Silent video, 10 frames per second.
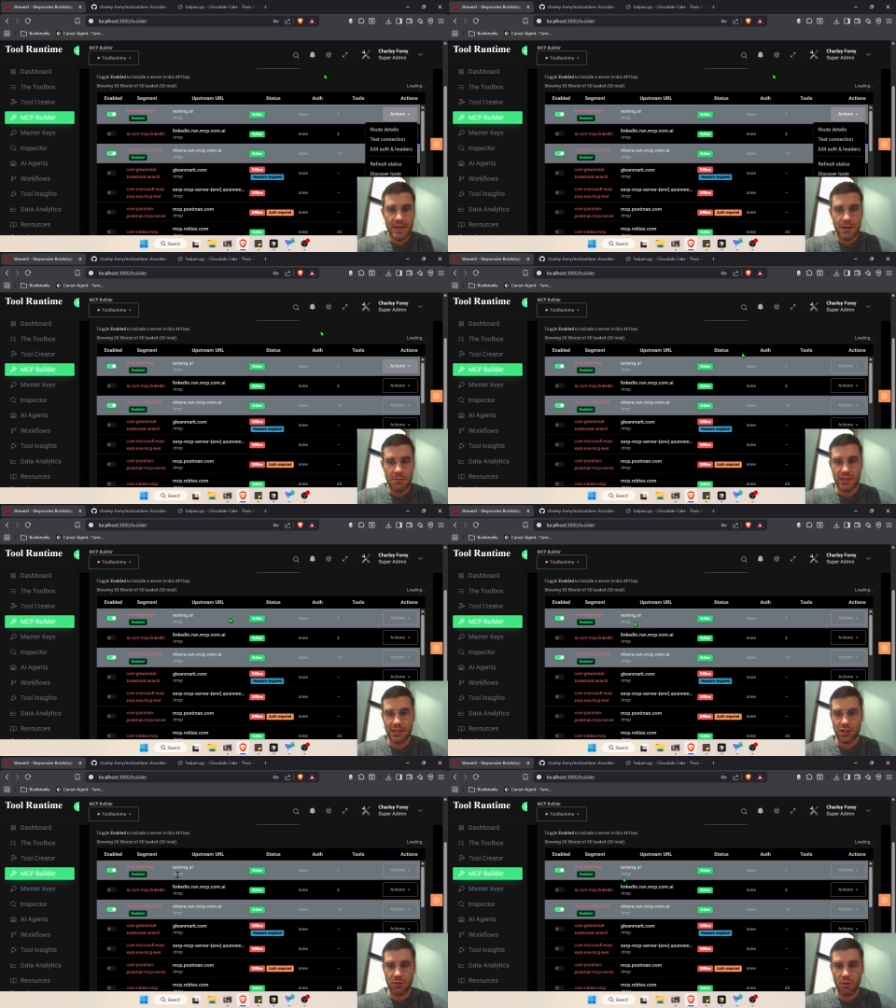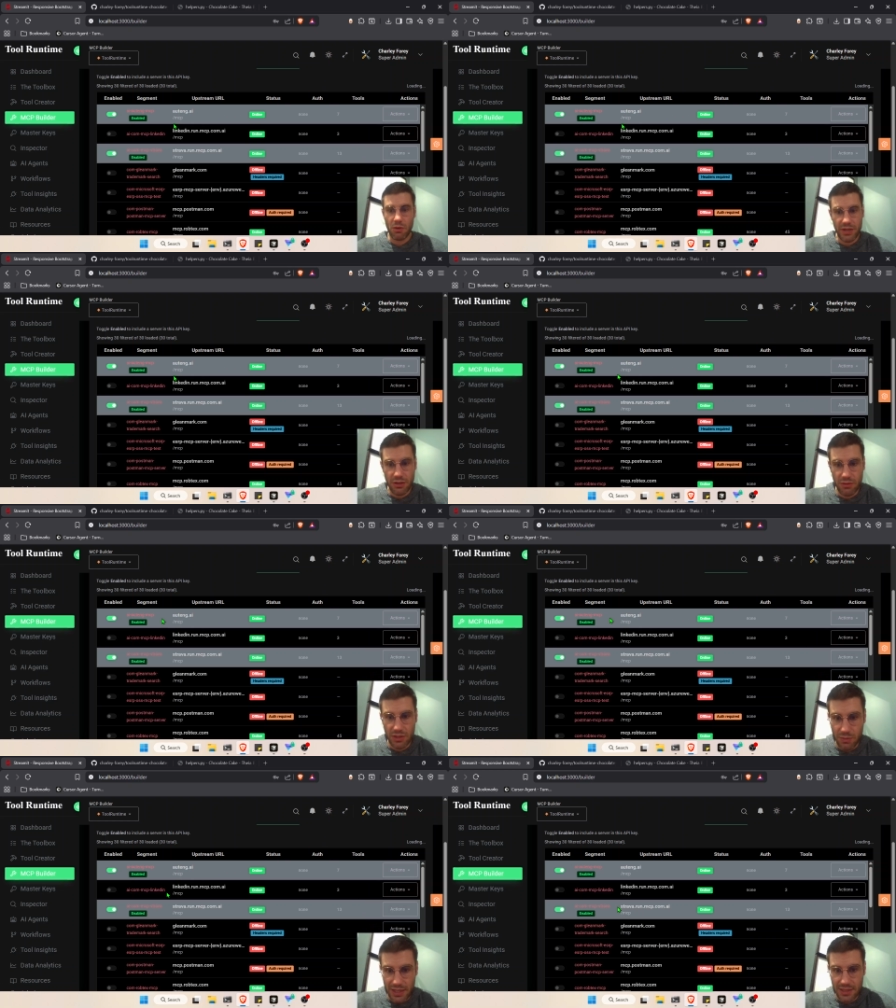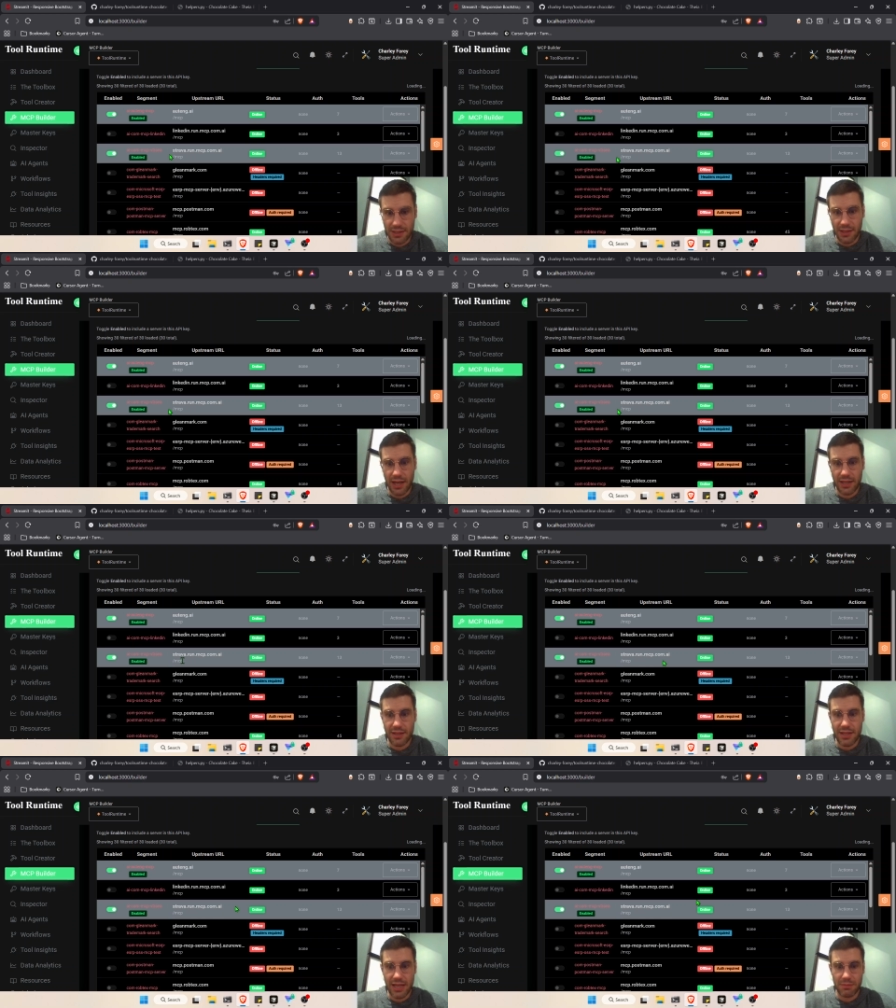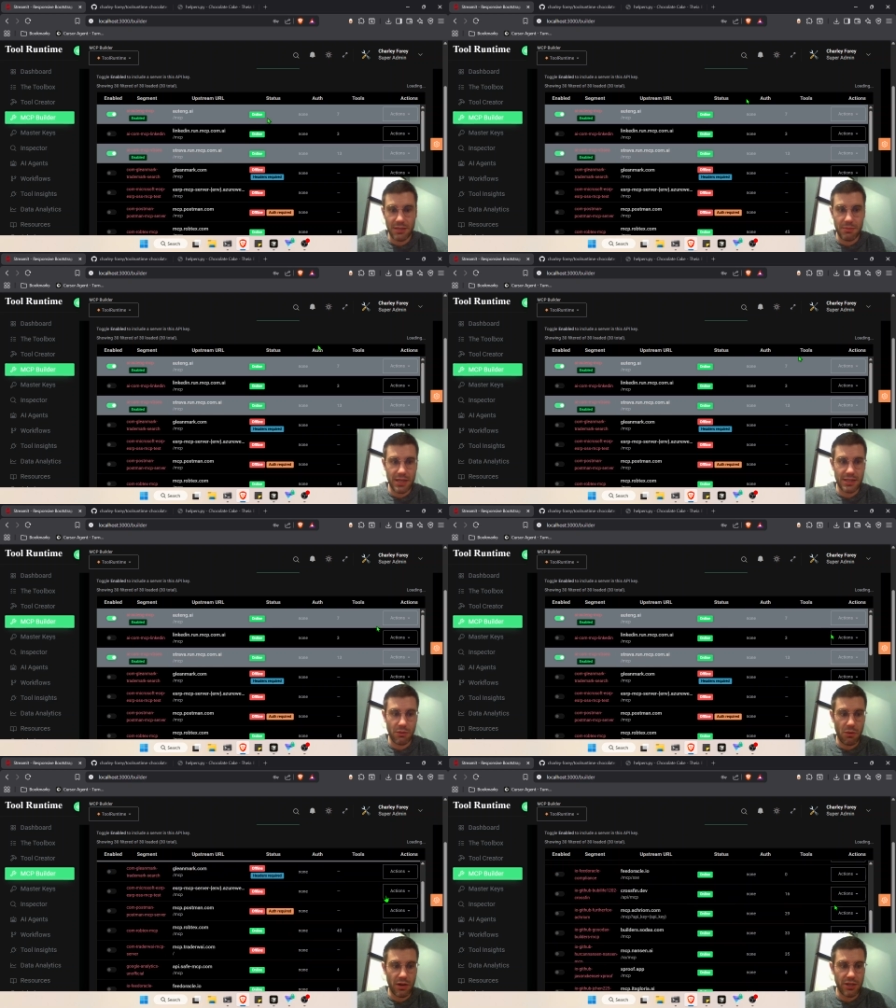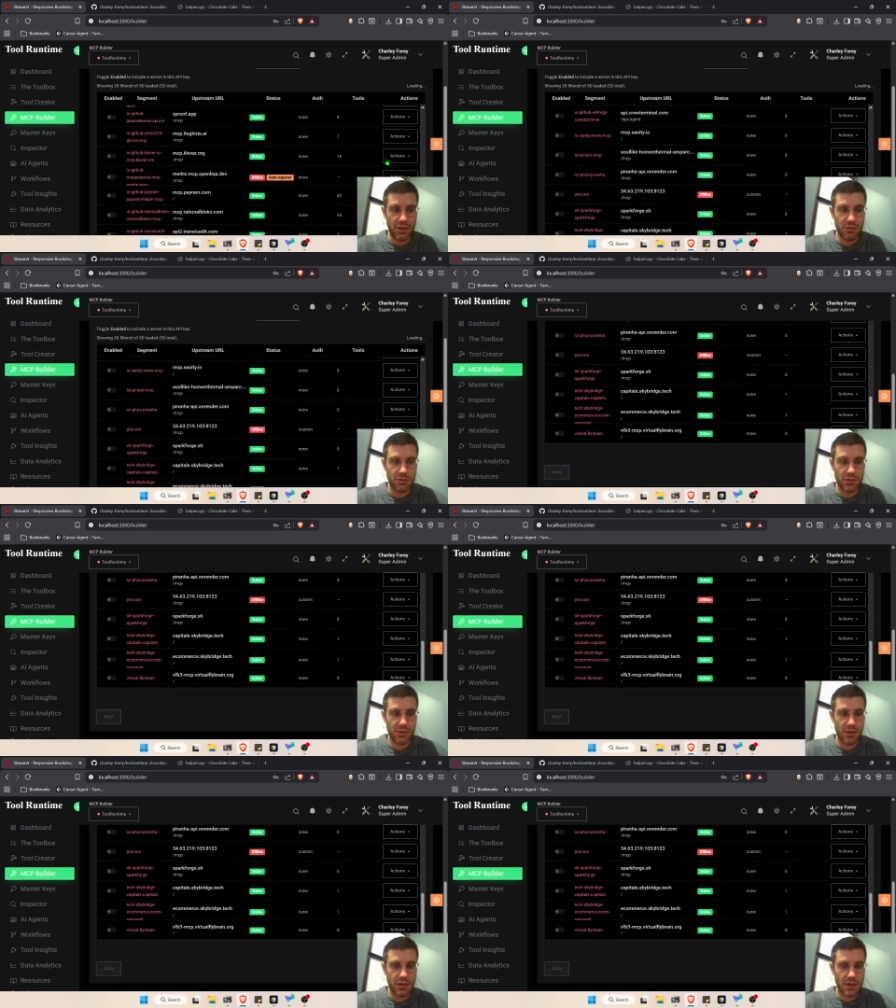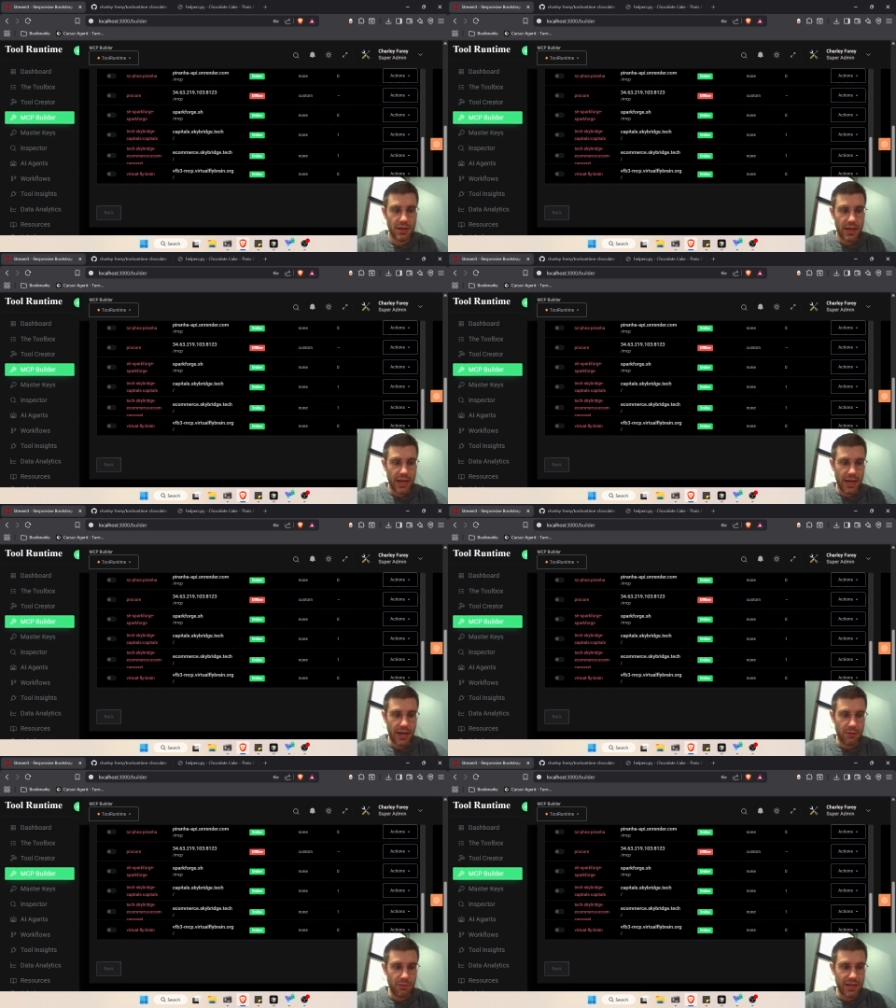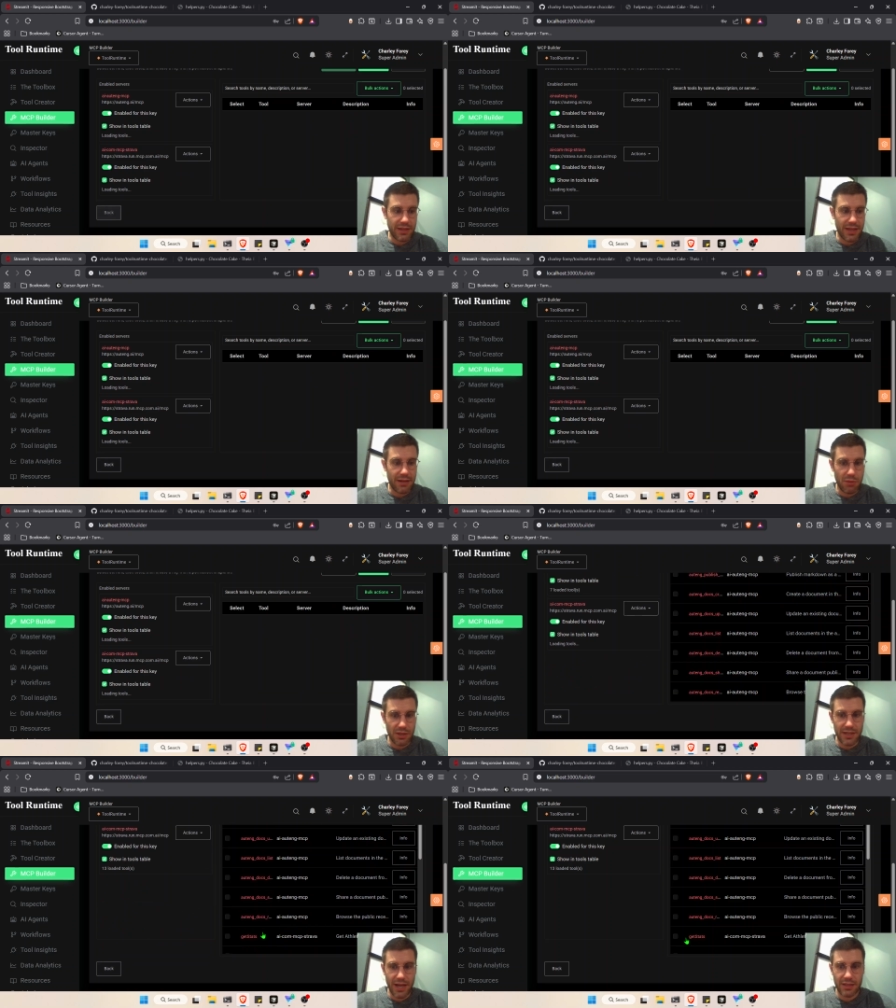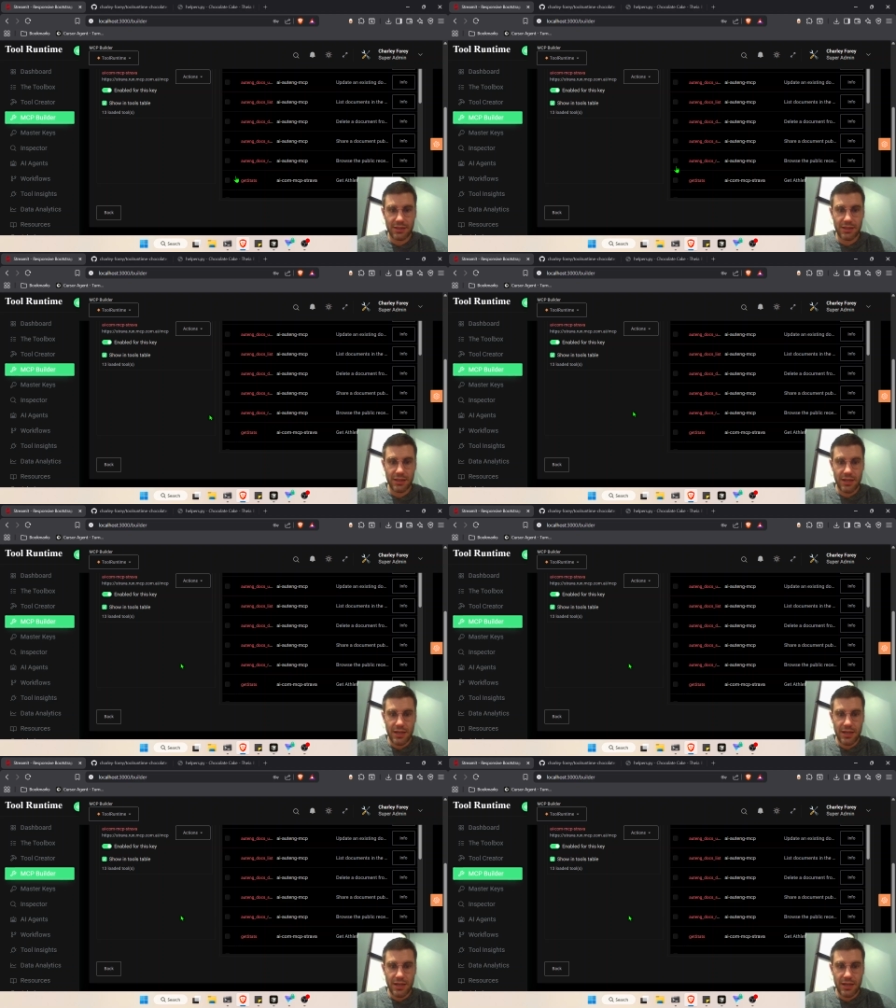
But essentially what we do is we select the MCPs that we want to use, and we can then press next.